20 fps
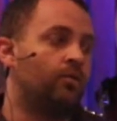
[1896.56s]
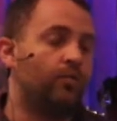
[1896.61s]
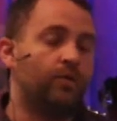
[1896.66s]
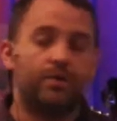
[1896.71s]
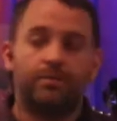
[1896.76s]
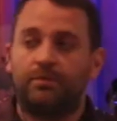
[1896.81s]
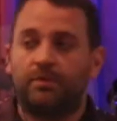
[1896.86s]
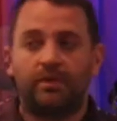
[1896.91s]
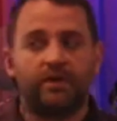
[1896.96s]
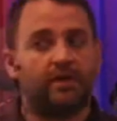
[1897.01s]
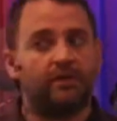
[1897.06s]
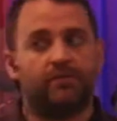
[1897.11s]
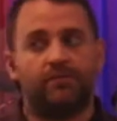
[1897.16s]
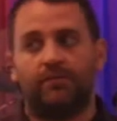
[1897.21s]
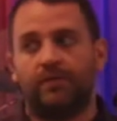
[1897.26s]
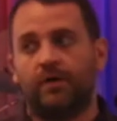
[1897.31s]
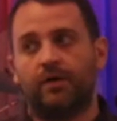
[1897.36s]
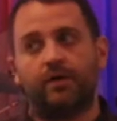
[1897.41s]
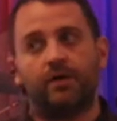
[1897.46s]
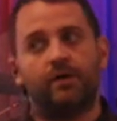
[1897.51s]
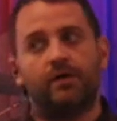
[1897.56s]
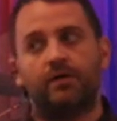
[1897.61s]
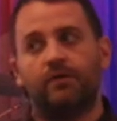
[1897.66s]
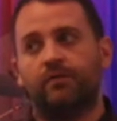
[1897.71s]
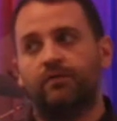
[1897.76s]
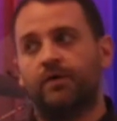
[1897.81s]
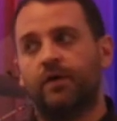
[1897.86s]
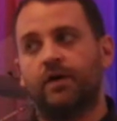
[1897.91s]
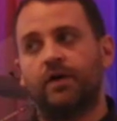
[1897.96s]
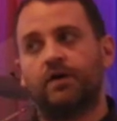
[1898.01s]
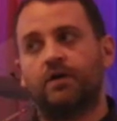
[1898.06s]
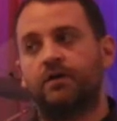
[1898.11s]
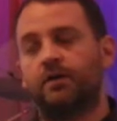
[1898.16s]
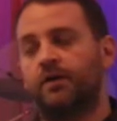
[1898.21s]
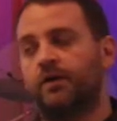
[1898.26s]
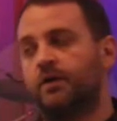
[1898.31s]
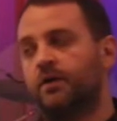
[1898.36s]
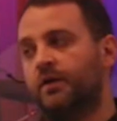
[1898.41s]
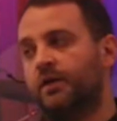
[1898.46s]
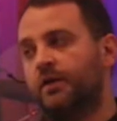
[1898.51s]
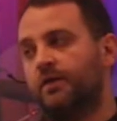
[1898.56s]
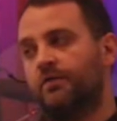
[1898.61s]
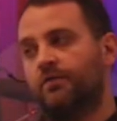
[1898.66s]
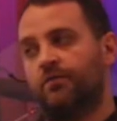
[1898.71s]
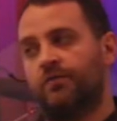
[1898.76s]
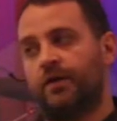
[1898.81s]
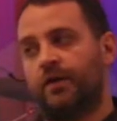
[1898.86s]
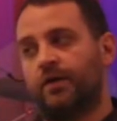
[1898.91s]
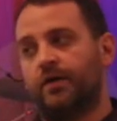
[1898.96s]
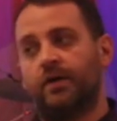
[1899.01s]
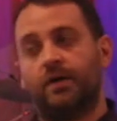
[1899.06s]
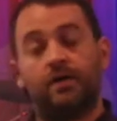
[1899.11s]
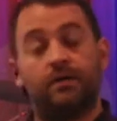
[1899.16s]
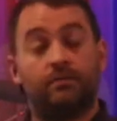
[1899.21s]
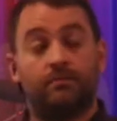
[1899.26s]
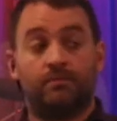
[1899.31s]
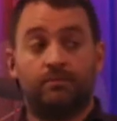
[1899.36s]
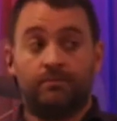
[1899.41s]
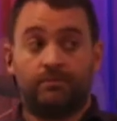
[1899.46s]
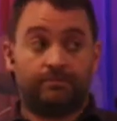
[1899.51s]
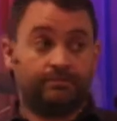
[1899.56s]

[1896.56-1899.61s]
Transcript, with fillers: We believe very, very clearly, very